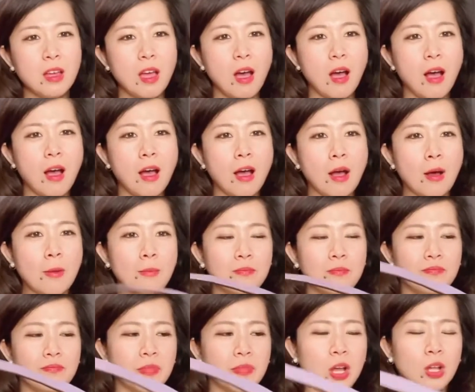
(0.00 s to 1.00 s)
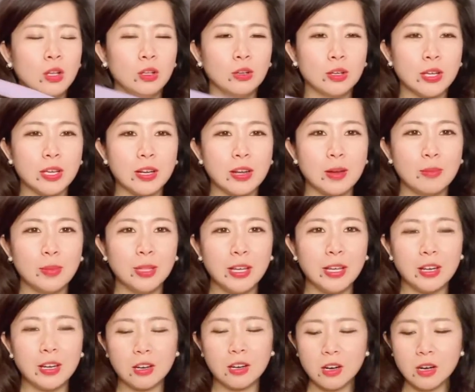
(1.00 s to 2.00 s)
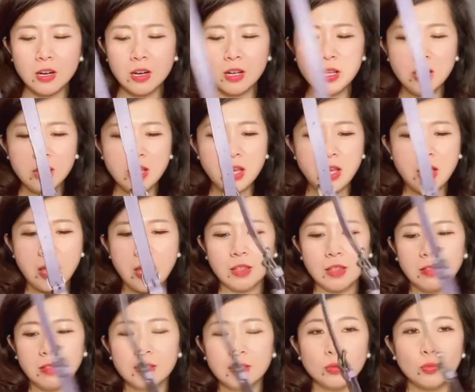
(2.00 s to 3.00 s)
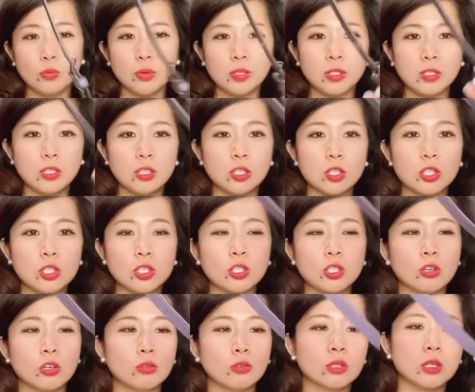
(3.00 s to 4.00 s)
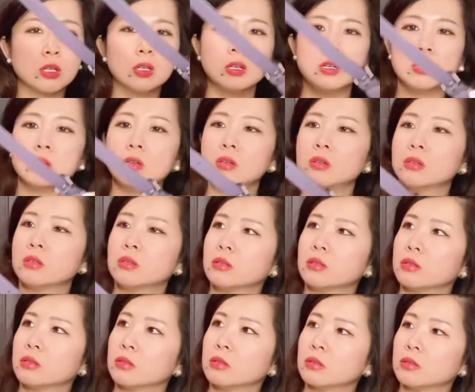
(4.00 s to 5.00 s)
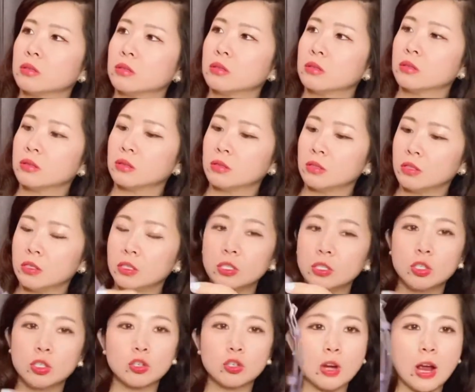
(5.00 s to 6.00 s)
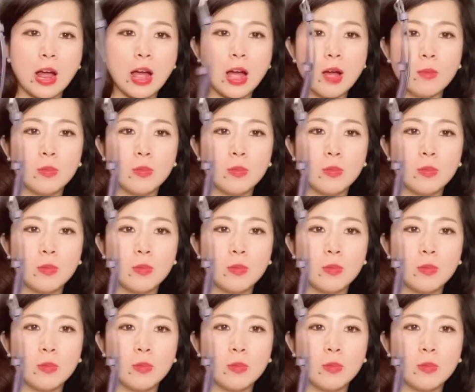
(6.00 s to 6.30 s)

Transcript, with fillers: Um, I'll look it up later. And this was the shoulder strap